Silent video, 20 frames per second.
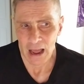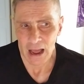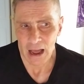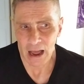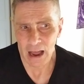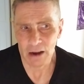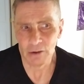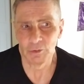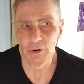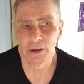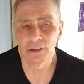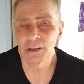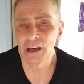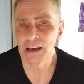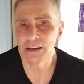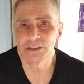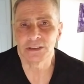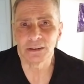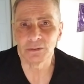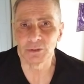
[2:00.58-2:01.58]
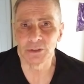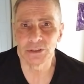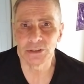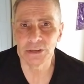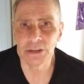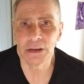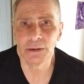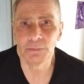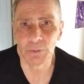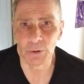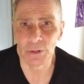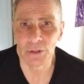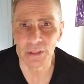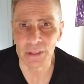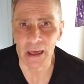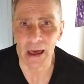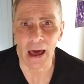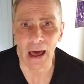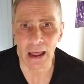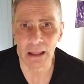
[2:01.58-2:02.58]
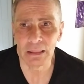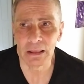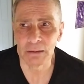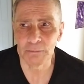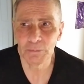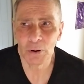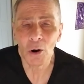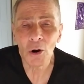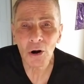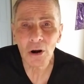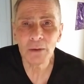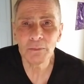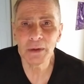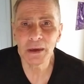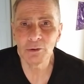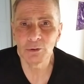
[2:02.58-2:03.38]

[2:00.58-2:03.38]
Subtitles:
I realized it was deeper than that, that part of me